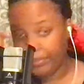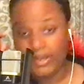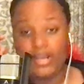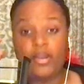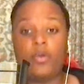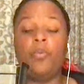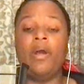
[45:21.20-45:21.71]

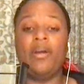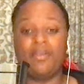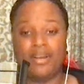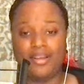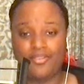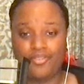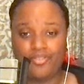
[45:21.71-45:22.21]

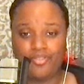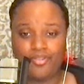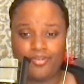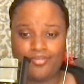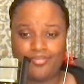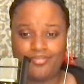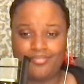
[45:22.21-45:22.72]
awareness.
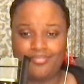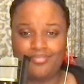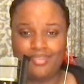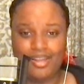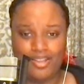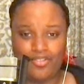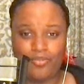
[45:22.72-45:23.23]

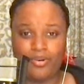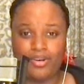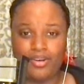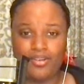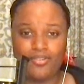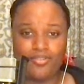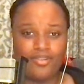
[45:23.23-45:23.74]
That's what
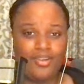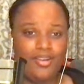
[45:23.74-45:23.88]
it is.